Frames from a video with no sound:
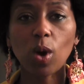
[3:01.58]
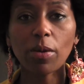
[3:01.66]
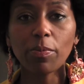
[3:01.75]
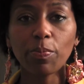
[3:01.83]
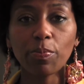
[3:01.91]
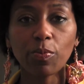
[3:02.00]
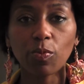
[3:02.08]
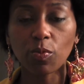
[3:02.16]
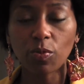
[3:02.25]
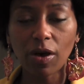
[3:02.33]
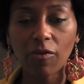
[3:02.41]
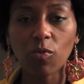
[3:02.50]

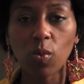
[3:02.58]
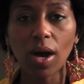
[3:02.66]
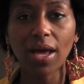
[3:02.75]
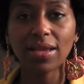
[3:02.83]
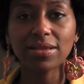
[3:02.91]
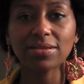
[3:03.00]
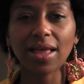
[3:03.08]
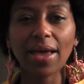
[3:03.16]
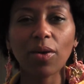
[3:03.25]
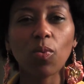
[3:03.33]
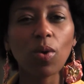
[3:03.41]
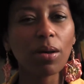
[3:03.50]
one is
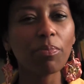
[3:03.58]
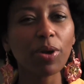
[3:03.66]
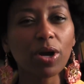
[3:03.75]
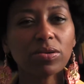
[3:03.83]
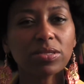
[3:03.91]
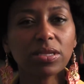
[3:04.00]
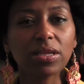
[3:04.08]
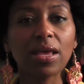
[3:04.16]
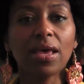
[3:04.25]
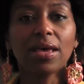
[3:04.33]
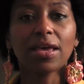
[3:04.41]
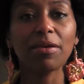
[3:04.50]
like one person
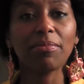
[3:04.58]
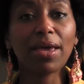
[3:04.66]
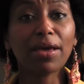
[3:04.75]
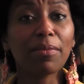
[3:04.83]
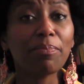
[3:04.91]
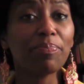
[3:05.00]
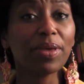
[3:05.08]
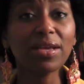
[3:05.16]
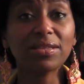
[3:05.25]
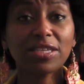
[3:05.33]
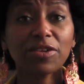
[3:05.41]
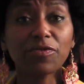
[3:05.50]
can make a
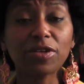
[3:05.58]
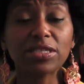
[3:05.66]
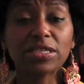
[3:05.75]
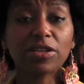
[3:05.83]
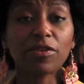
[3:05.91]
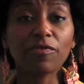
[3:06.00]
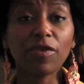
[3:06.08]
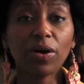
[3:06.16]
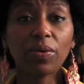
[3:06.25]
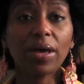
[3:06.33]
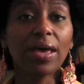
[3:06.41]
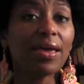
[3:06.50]
big difference in a
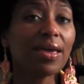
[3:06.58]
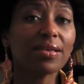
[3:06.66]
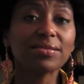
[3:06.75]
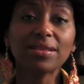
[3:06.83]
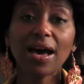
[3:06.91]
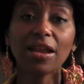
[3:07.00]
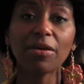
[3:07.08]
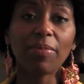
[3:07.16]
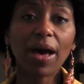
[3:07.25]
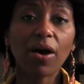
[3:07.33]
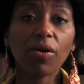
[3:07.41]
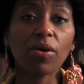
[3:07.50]
vote. It's not
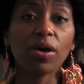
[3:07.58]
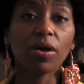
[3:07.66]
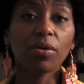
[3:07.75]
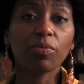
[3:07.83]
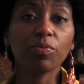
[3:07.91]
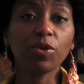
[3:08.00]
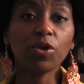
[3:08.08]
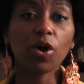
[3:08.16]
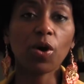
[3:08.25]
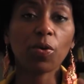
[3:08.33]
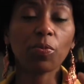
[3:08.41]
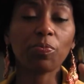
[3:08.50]
about,
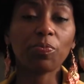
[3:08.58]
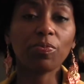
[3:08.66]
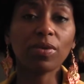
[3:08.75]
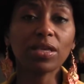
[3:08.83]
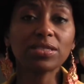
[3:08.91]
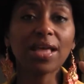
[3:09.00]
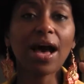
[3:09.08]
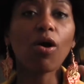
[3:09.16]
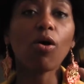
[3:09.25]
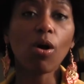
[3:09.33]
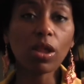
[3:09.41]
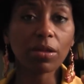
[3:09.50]
it's
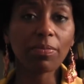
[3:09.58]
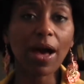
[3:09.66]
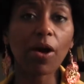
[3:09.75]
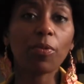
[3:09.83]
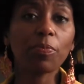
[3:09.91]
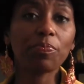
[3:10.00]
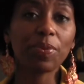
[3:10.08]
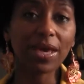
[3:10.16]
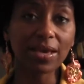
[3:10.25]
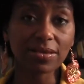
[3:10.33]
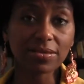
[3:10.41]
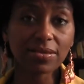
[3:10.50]
not all about
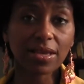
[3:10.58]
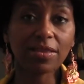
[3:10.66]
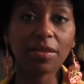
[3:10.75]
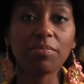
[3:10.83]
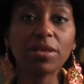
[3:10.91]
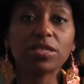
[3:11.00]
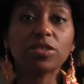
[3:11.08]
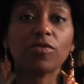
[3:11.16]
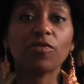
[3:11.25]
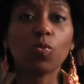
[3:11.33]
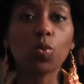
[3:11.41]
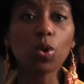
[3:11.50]
peace in the midst
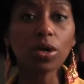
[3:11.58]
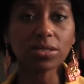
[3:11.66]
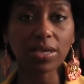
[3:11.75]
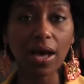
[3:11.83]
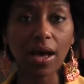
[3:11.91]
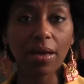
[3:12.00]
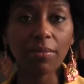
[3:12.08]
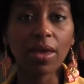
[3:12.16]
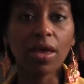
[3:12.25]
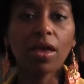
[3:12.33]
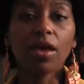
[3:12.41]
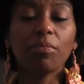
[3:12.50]
of wartime.
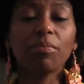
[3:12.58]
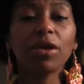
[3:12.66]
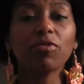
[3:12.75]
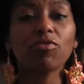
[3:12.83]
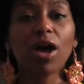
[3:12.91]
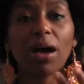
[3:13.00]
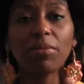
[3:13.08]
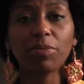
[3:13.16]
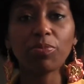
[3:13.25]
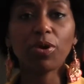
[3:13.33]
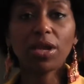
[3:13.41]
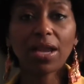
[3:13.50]
Mitt Romney
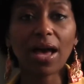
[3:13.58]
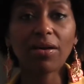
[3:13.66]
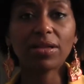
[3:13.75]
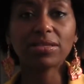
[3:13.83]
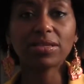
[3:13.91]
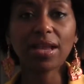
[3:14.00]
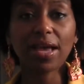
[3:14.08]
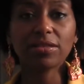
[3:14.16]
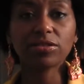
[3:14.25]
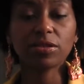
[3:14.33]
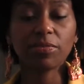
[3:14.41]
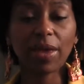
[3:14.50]
pointed out in
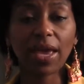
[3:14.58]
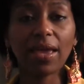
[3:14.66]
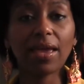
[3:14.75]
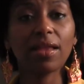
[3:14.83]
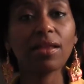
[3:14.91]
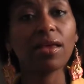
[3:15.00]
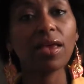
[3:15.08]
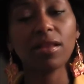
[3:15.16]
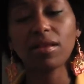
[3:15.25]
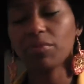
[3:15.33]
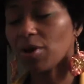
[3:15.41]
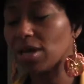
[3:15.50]
tonight's debate,
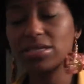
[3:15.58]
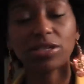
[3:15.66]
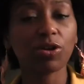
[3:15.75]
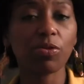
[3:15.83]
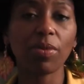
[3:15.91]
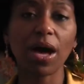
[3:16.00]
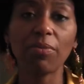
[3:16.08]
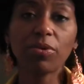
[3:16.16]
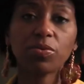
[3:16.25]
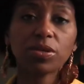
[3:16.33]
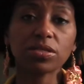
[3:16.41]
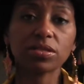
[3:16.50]
and President
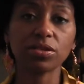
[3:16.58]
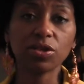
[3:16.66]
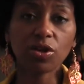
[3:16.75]
Obama was,